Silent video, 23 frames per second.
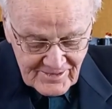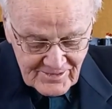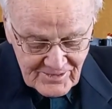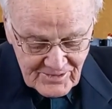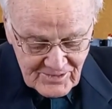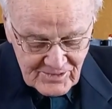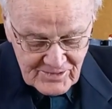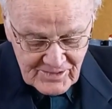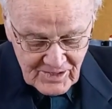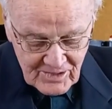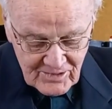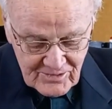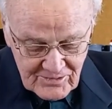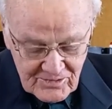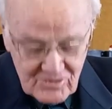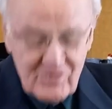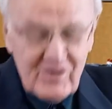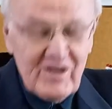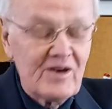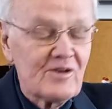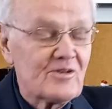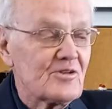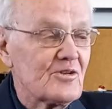You know,
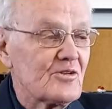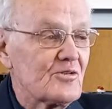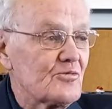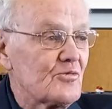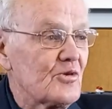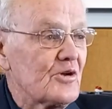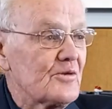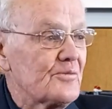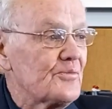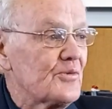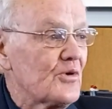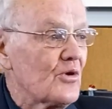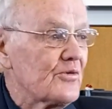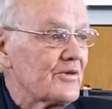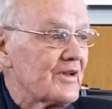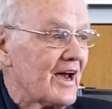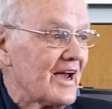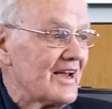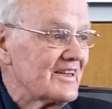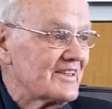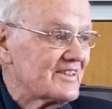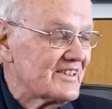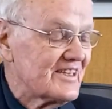you weren't born
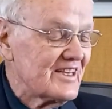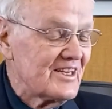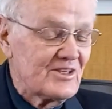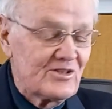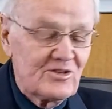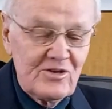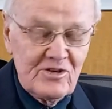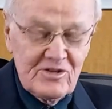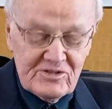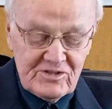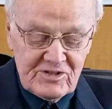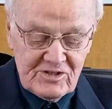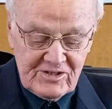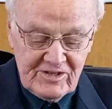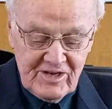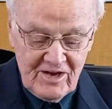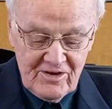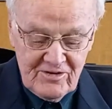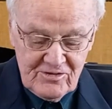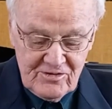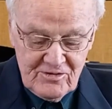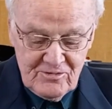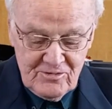18 years ago,
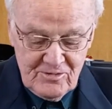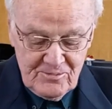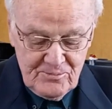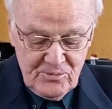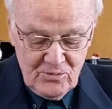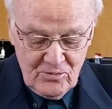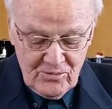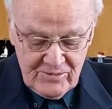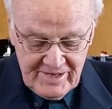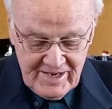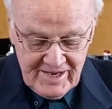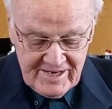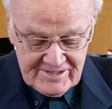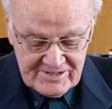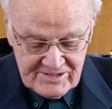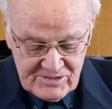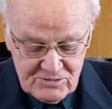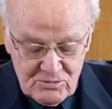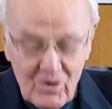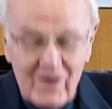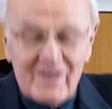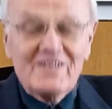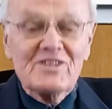you were born
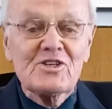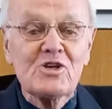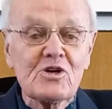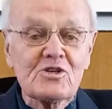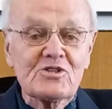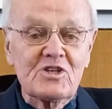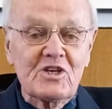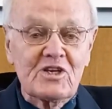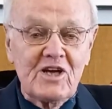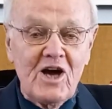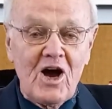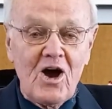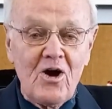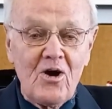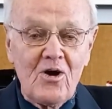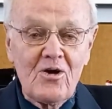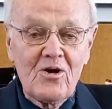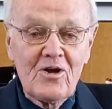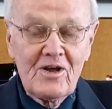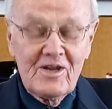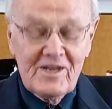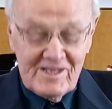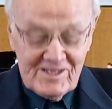81 years
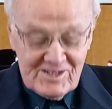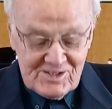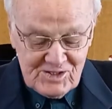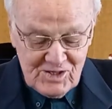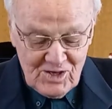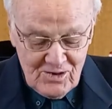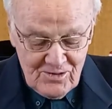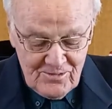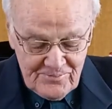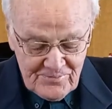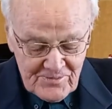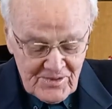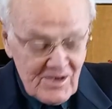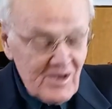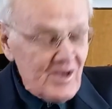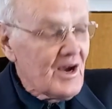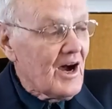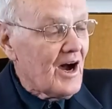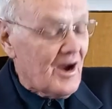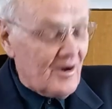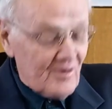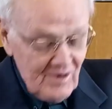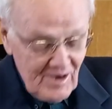ago. So
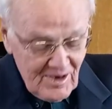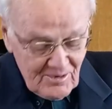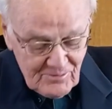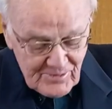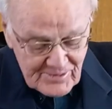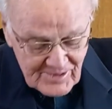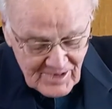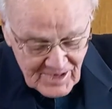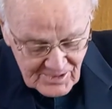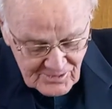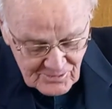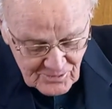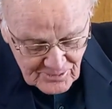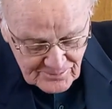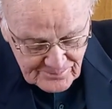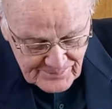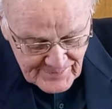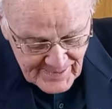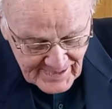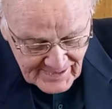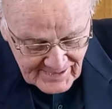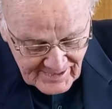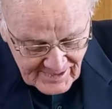when I look
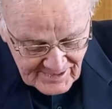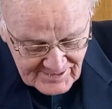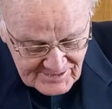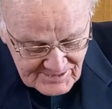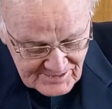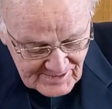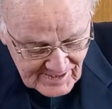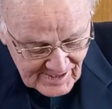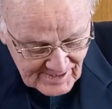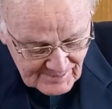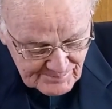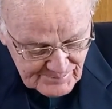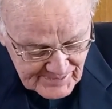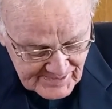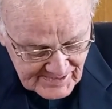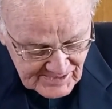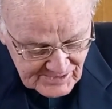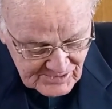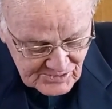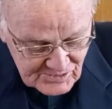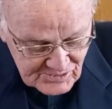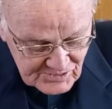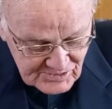back, I
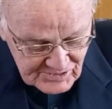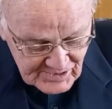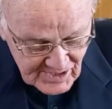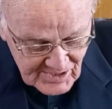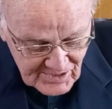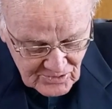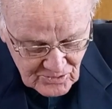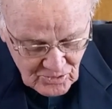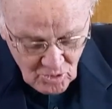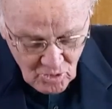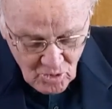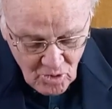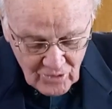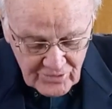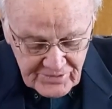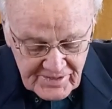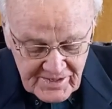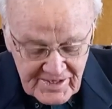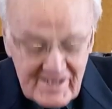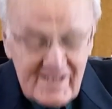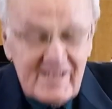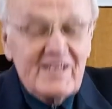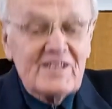begin to say, Lord,
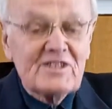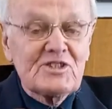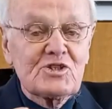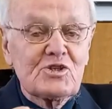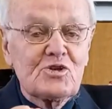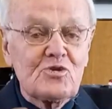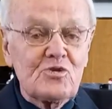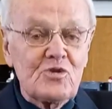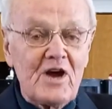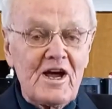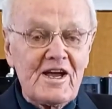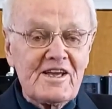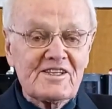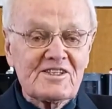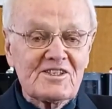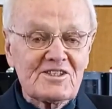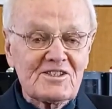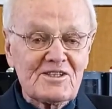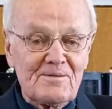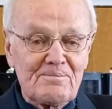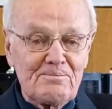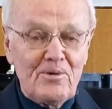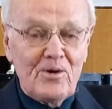it's
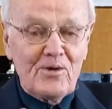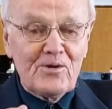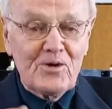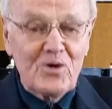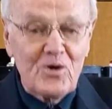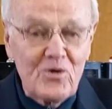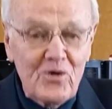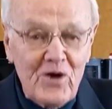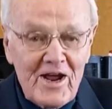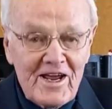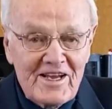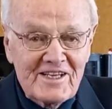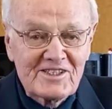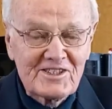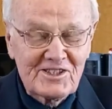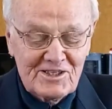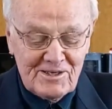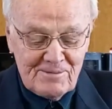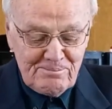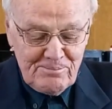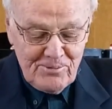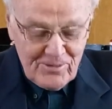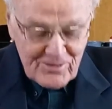grace upon grace
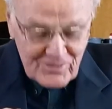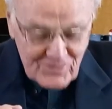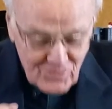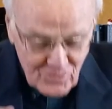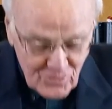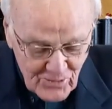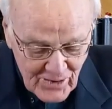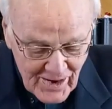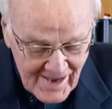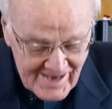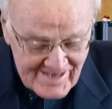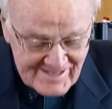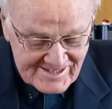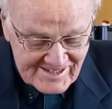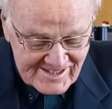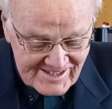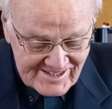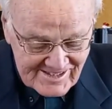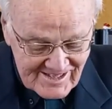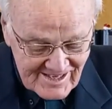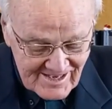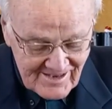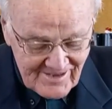upon
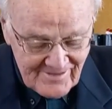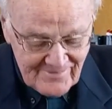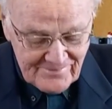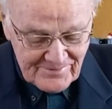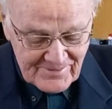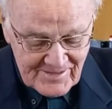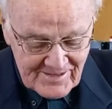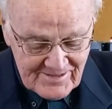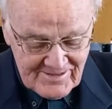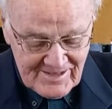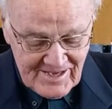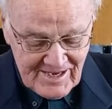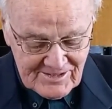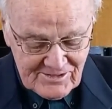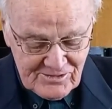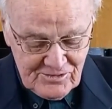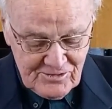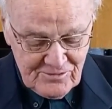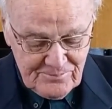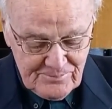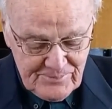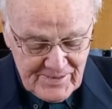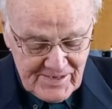grace that
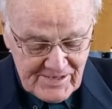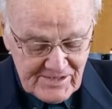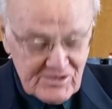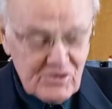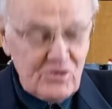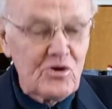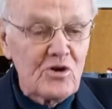you've been